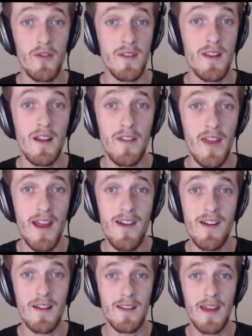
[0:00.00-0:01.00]
return to the
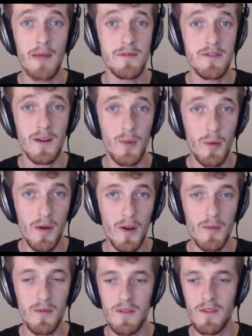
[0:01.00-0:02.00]
area to capture any more
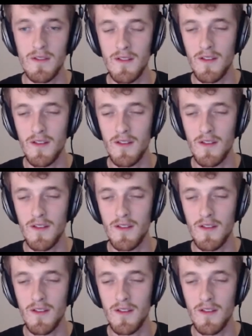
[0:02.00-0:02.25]
Pokemon.